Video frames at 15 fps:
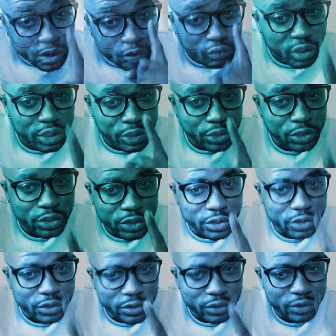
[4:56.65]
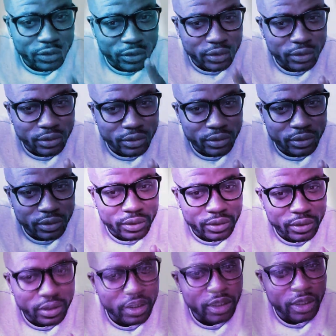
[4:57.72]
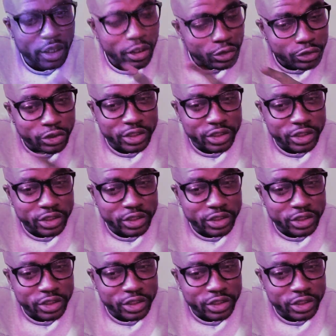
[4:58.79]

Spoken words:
1 year on the